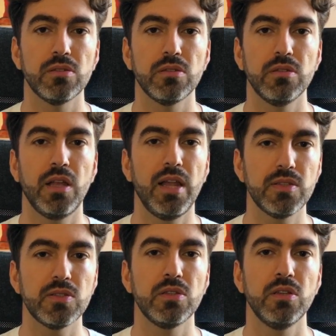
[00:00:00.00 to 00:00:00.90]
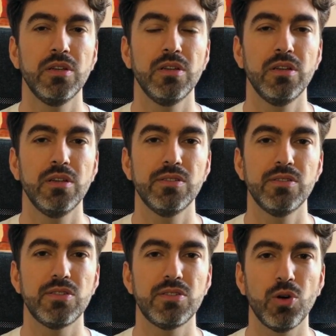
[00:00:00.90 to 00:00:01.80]
the less
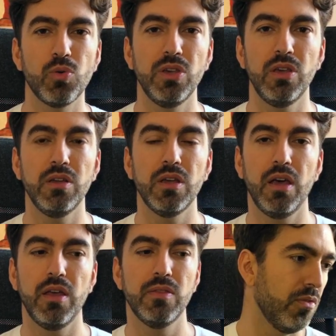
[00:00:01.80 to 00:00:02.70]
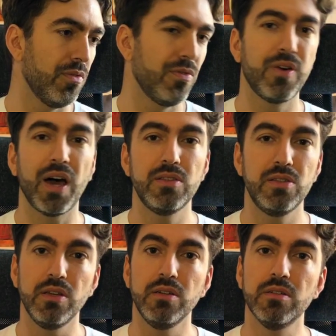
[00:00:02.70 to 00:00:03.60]
soaking and
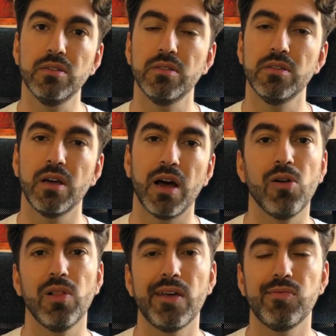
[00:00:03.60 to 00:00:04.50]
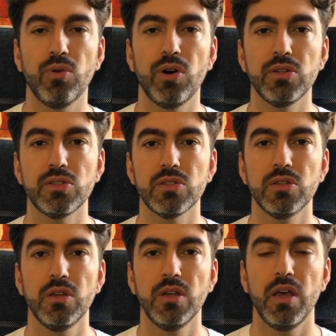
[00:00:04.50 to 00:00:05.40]
fighting how life works.
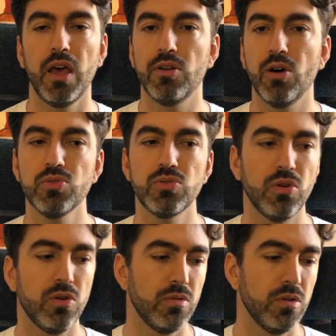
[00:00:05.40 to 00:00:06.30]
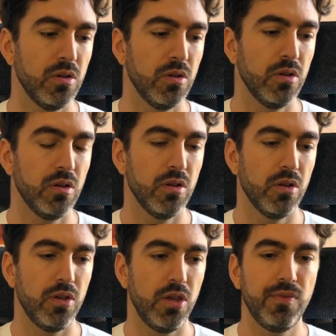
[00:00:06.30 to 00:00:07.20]
And also,
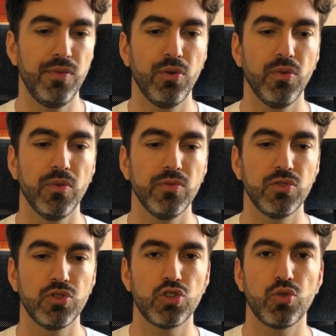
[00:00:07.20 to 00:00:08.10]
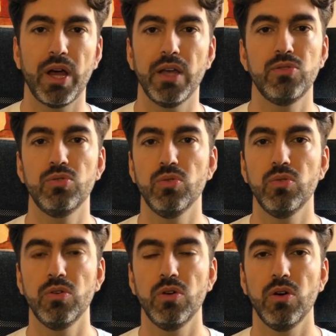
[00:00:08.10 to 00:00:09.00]
if you try
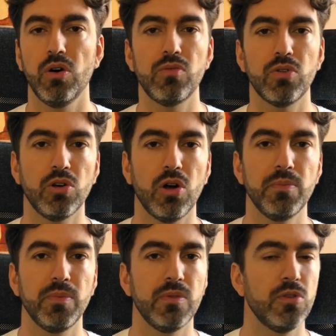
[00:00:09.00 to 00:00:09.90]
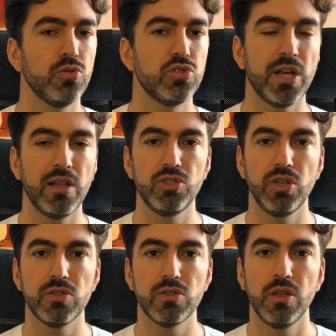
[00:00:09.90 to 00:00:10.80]
to overcome those
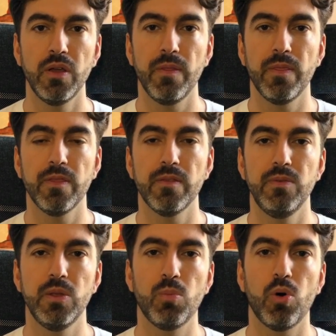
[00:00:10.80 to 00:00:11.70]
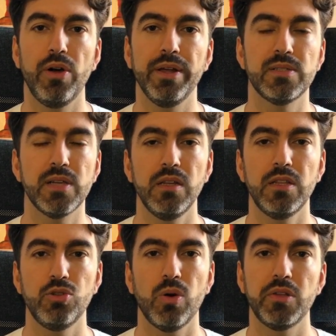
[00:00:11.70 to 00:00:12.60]
challenges, the more excited
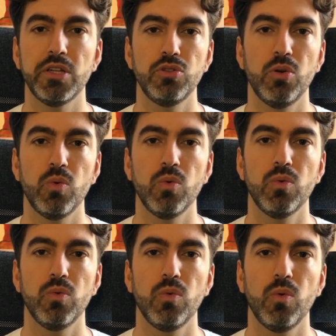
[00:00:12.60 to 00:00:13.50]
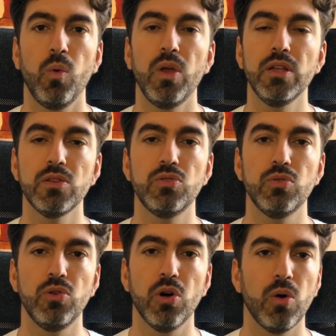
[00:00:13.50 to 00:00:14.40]
that you are, that you're willing to
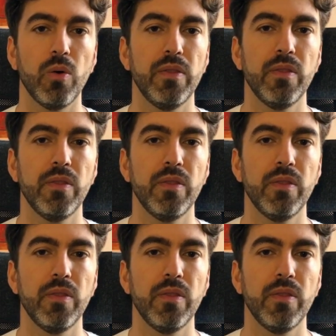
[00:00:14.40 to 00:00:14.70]
go and